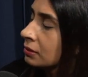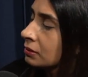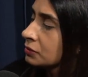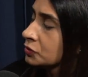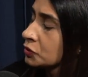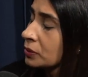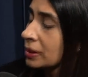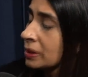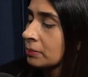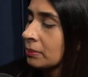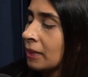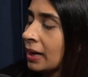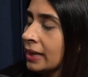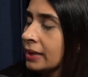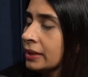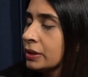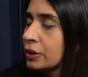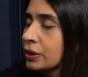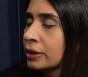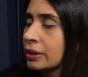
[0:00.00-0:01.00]
so my
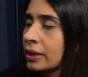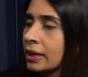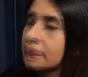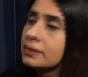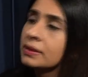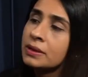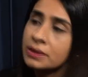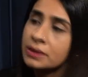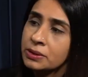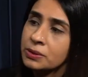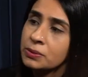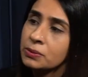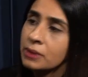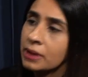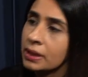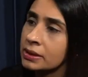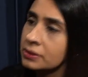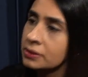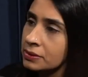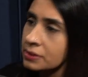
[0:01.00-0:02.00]
year had 32
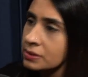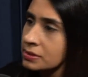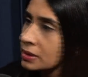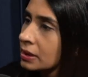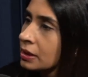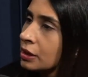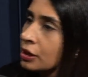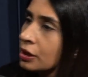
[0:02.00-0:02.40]
writers